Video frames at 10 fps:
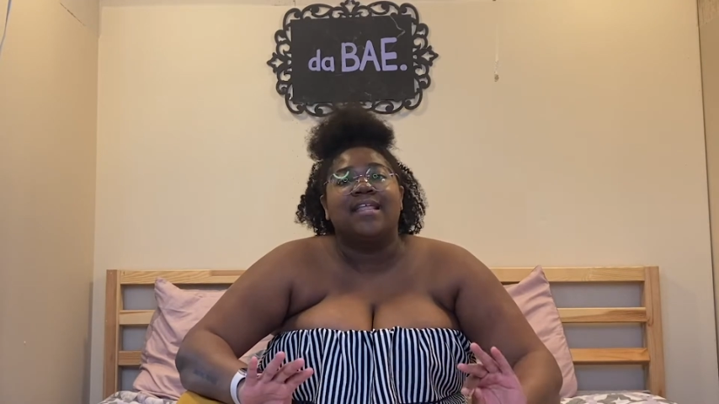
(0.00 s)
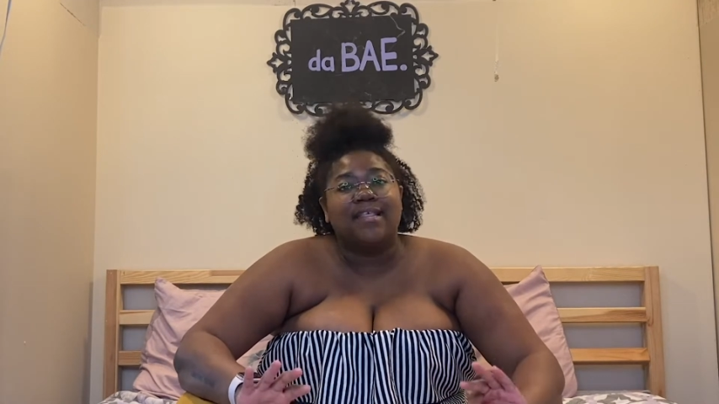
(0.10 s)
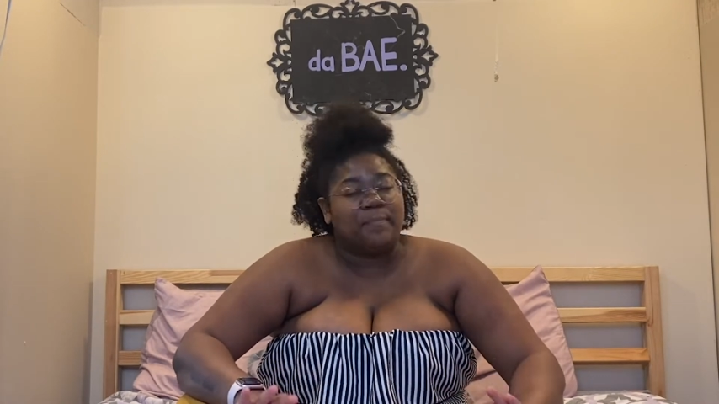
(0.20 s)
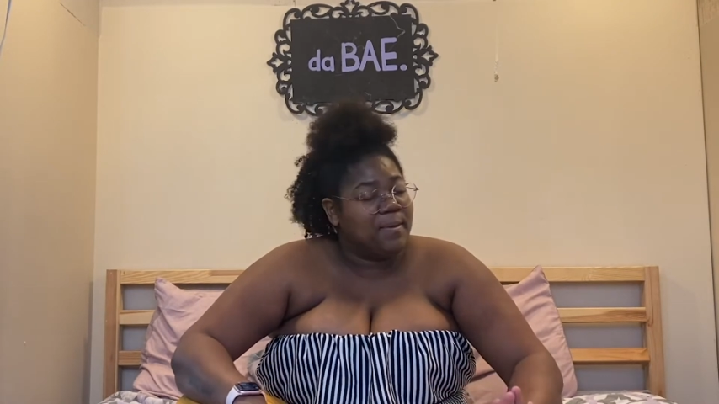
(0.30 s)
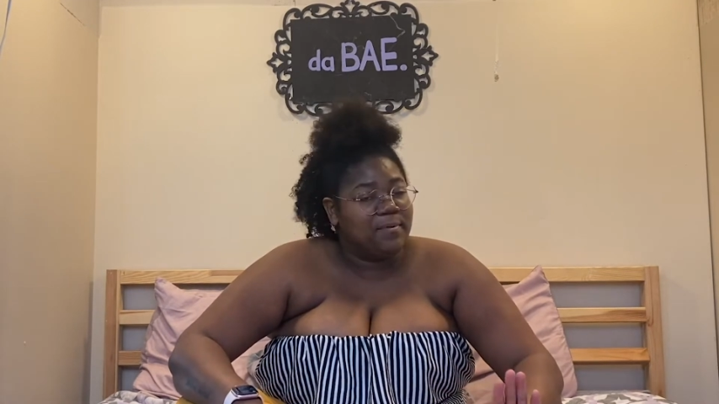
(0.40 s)

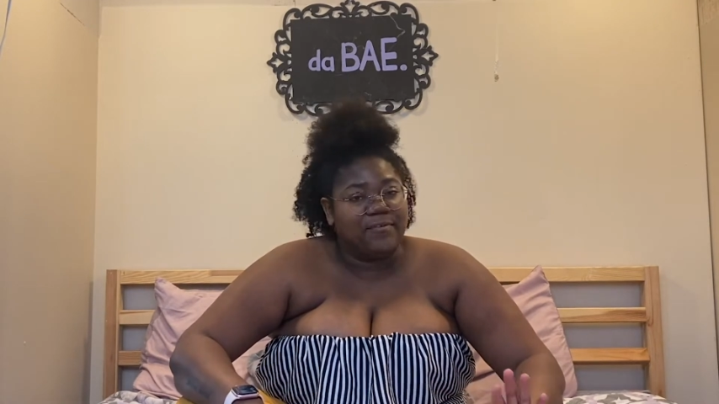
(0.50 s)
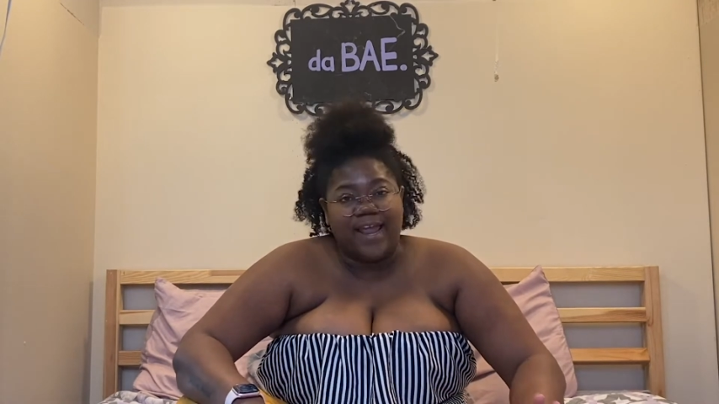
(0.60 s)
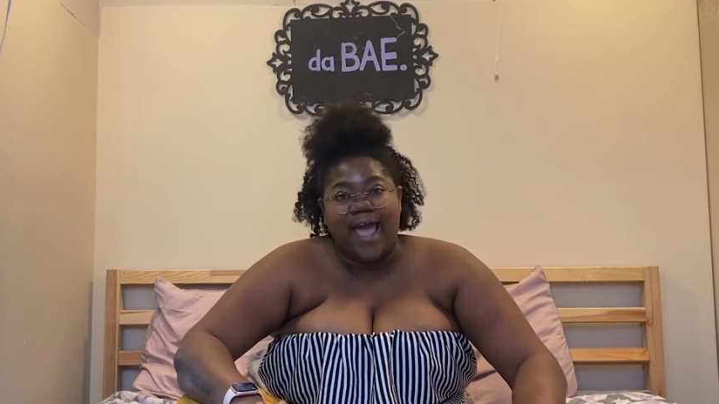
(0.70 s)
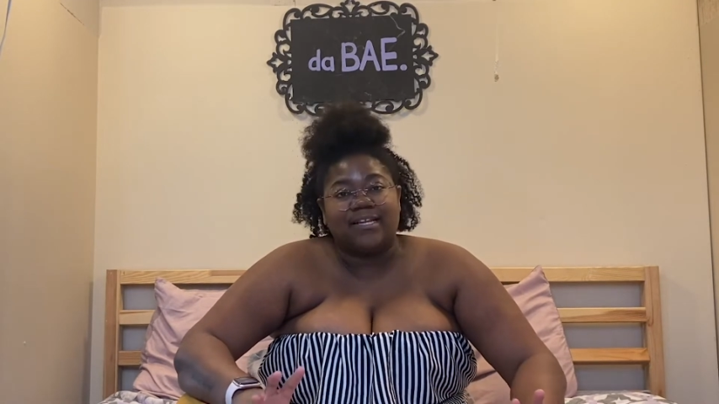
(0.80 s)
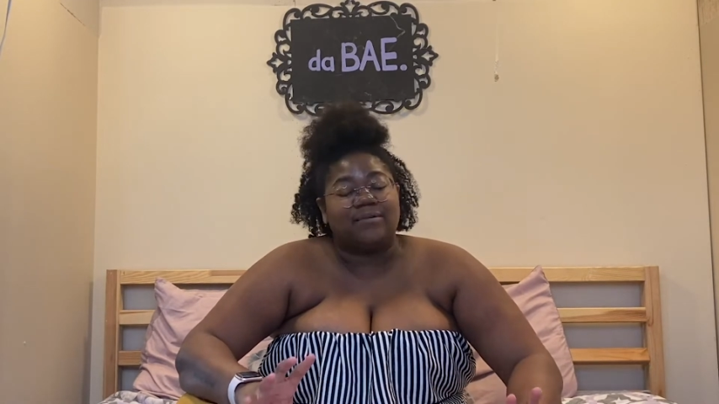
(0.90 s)
that people
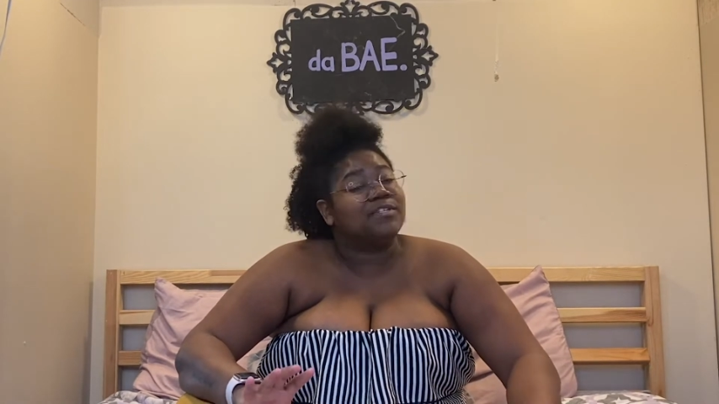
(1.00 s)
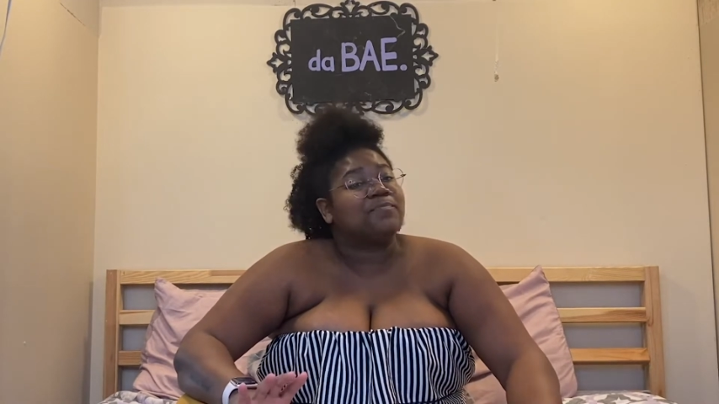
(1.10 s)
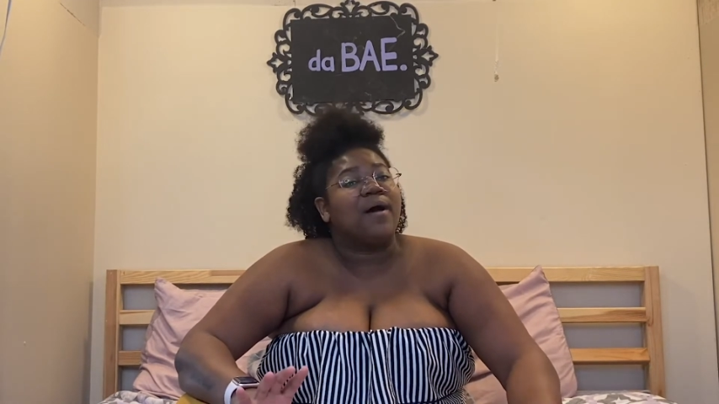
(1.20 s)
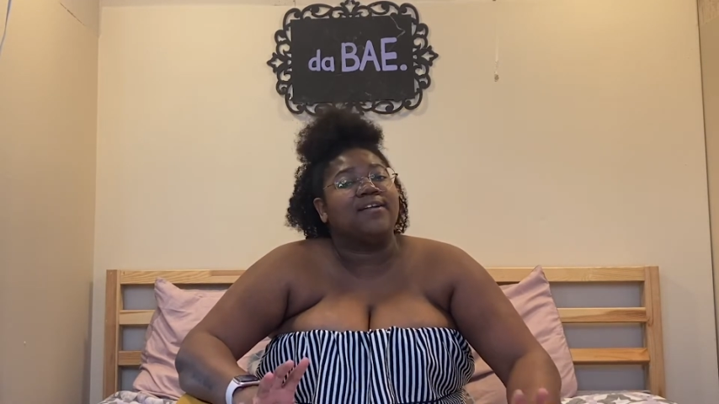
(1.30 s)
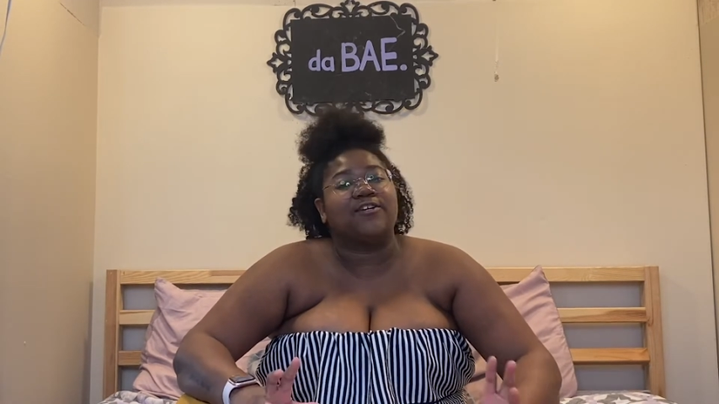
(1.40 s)
react and
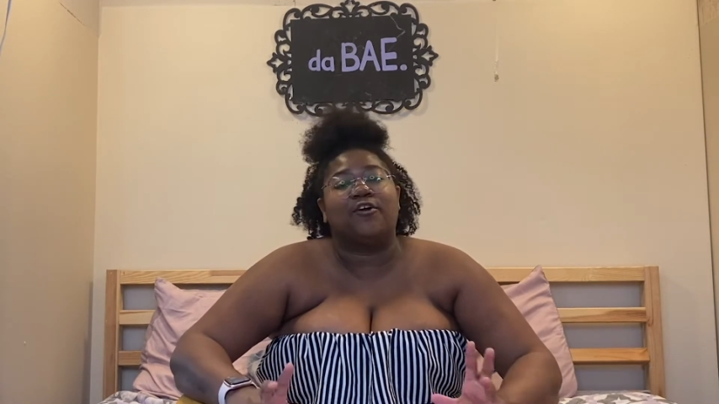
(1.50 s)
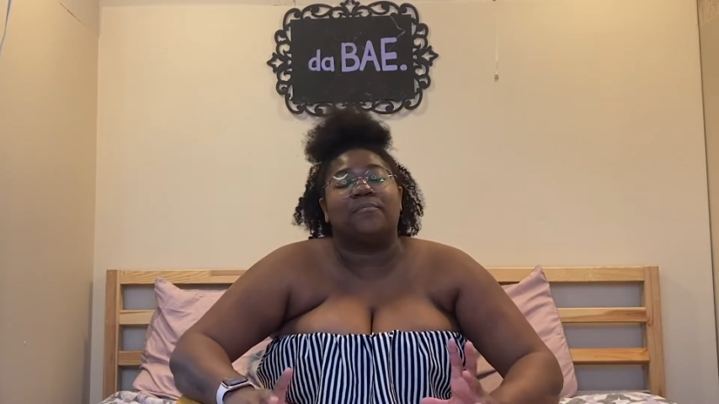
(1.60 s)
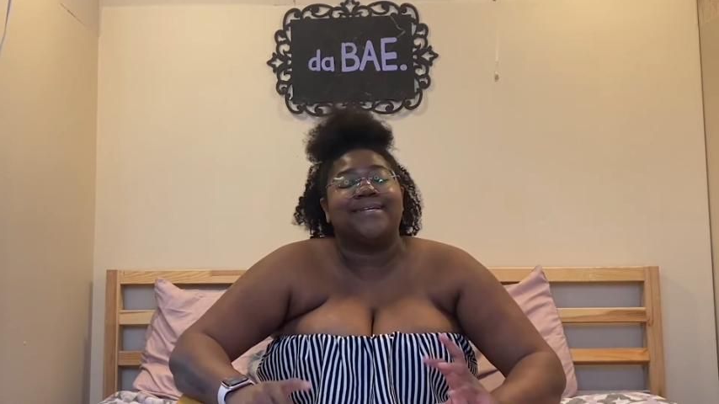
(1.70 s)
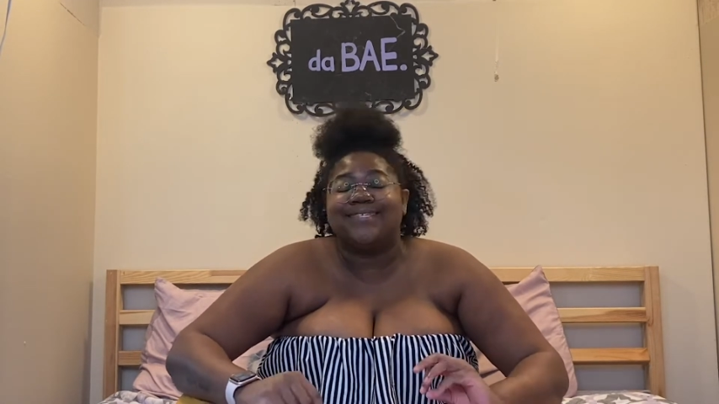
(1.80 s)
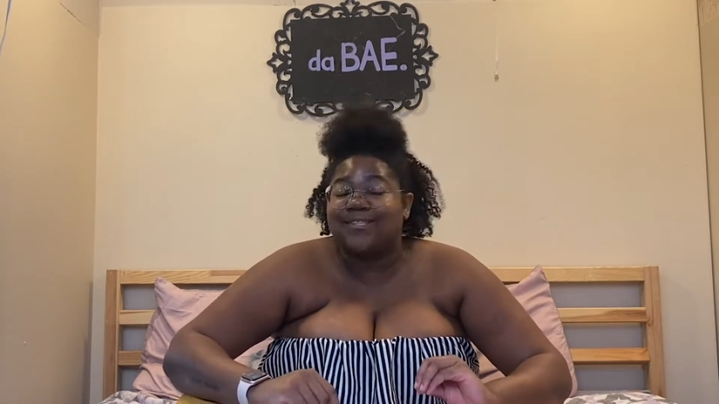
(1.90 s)
respond to
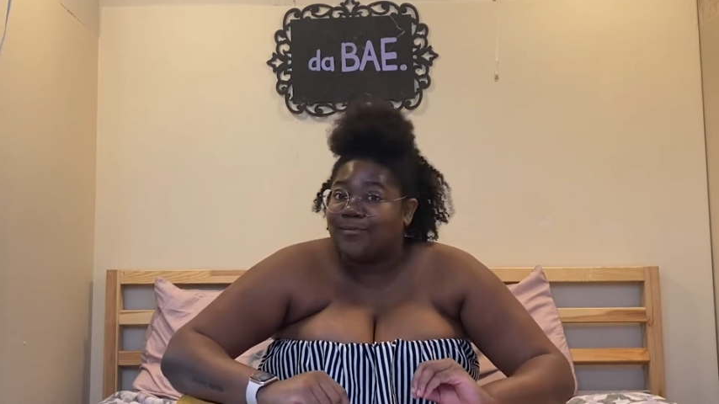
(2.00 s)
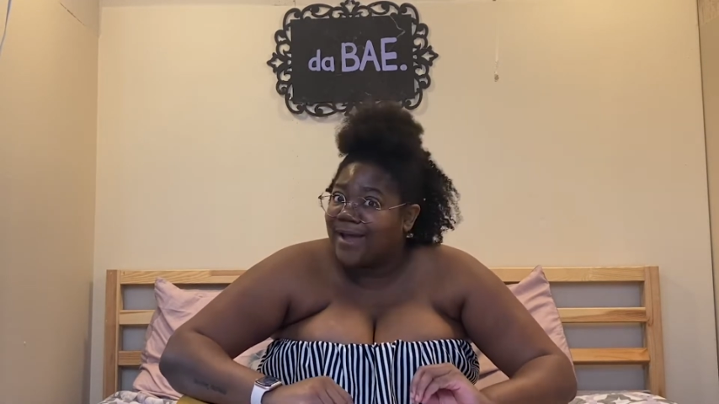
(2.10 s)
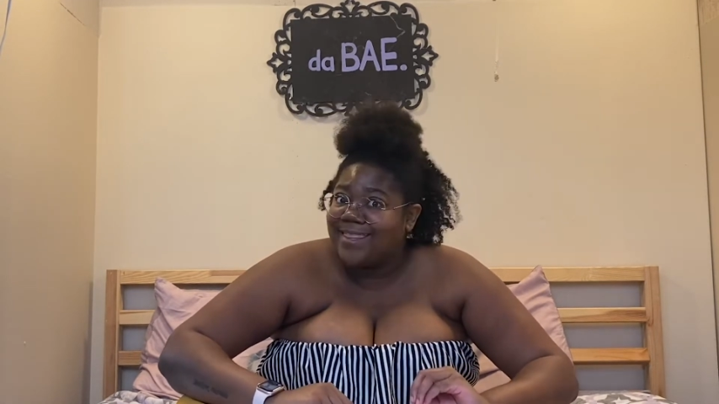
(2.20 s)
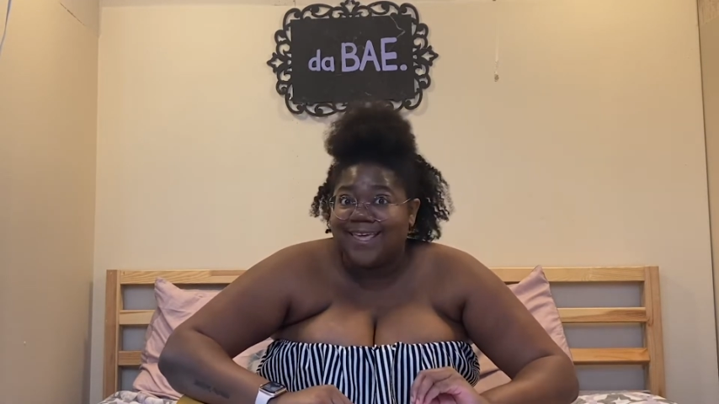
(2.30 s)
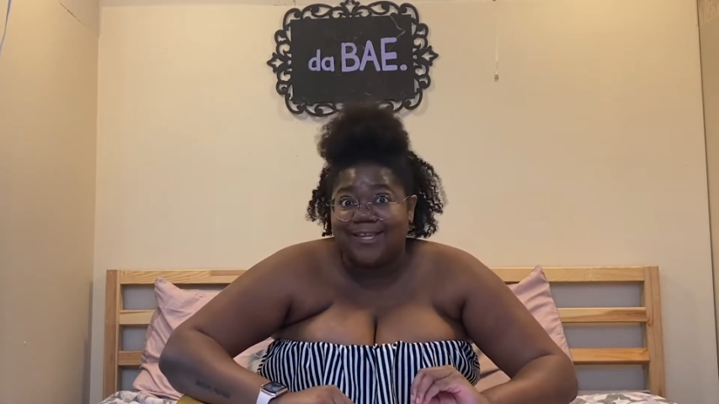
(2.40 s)
herpes the
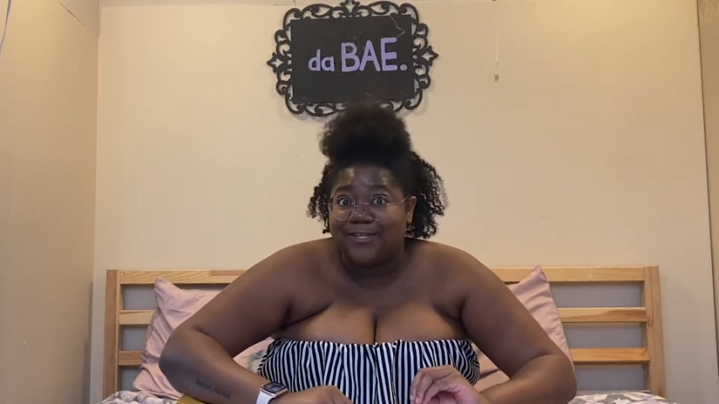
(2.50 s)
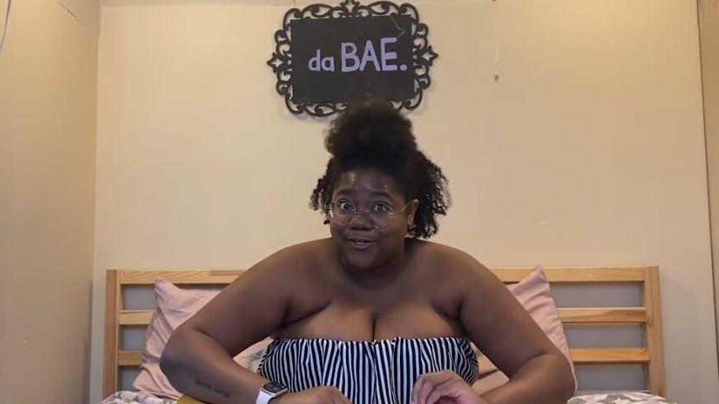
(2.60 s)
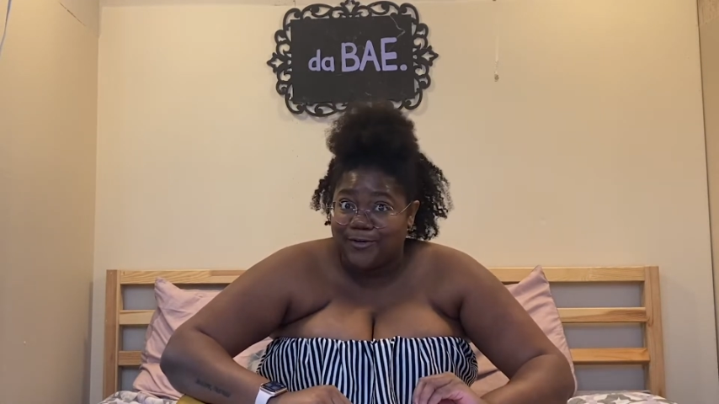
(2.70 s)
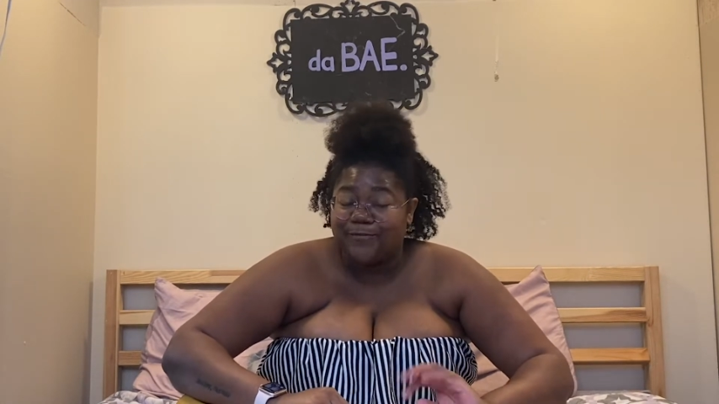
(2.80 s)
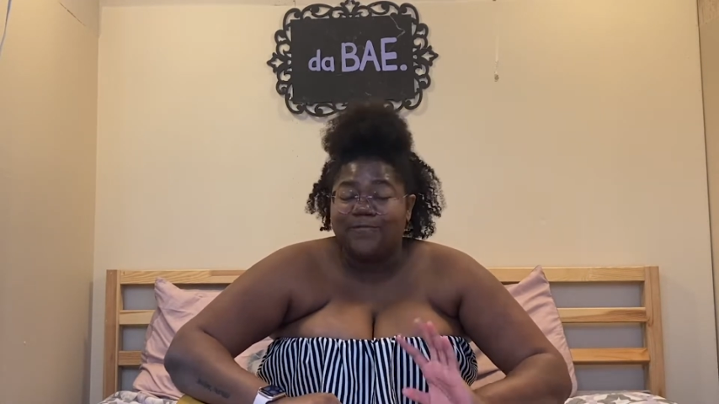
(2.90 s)
way they do.